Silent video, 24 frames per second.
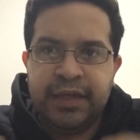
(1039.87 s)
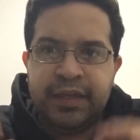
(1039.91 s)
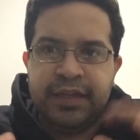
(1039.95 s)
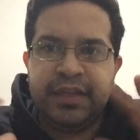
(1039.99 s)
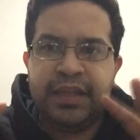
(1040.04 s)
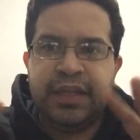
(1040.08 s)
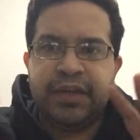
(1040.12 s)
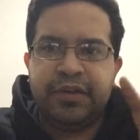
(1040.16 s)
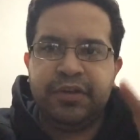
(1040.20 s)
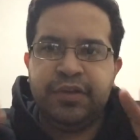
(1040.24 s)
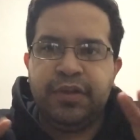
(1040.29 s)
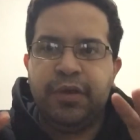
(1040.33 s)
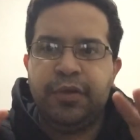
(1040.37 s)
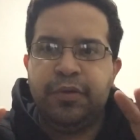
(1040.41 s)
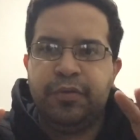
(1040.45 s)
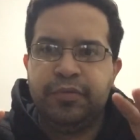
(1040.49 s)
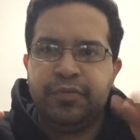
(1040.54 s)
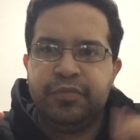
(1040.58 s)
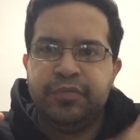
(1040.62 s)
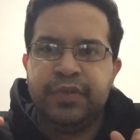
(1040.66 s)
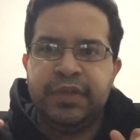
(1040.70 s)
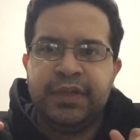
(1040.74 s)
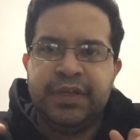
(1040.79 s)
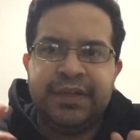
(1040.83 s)
let
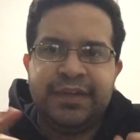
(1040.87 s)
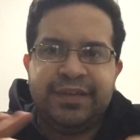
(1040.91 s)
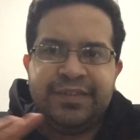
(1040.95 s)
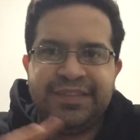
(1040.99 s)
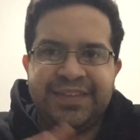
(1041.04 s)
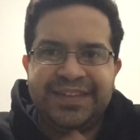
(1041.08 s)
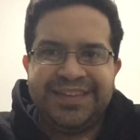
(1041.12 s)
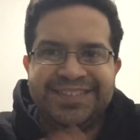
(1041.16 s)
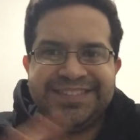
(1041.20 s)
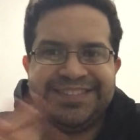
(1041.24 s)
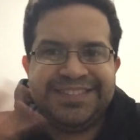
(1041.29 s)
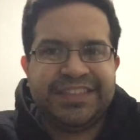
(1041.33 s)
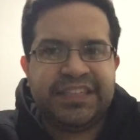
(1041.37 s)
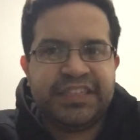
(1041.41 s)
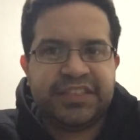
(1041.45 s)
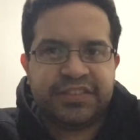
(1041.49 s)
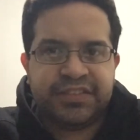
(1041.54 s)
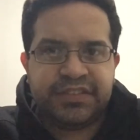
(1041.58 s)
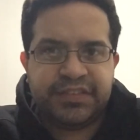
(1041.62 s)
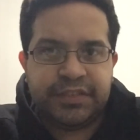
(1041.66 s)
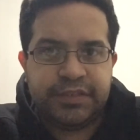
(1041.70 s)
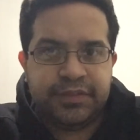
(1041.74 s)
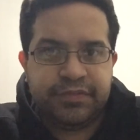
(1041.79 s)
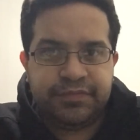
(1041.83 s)
alone the
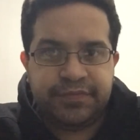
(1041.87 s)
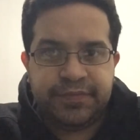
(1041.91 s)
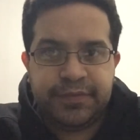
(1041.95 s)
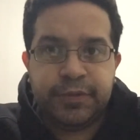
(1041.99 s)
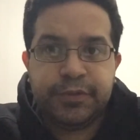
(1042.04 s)
distant